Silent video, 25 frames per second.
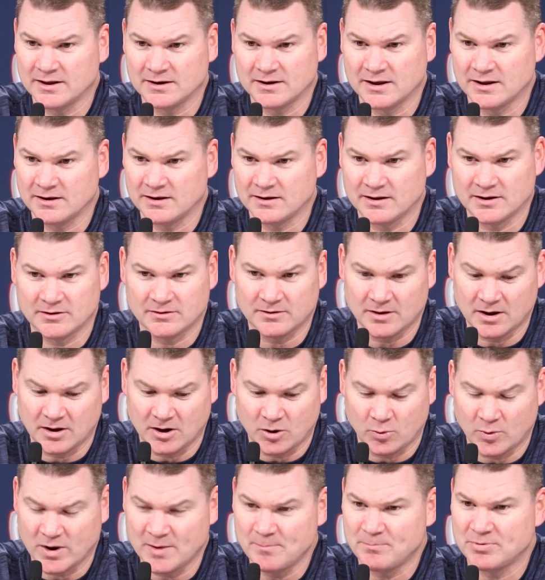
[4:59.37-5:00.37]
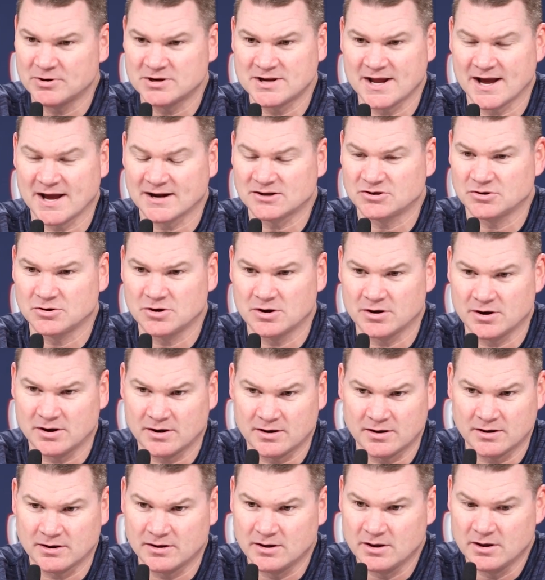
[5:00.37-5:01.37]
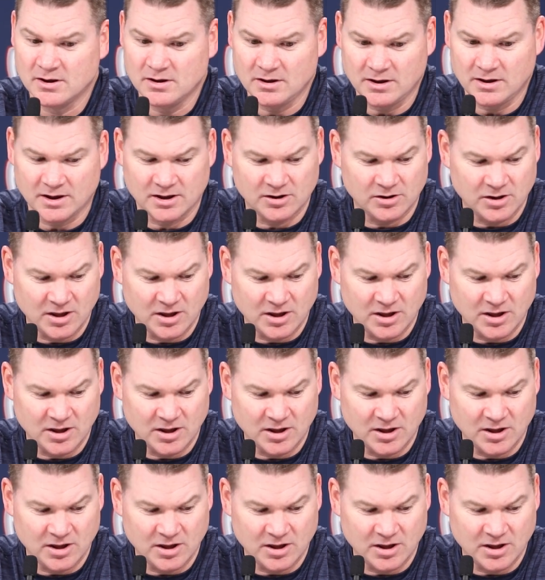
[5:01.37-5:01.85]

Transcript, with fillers: and, and, and a rim protector and a and,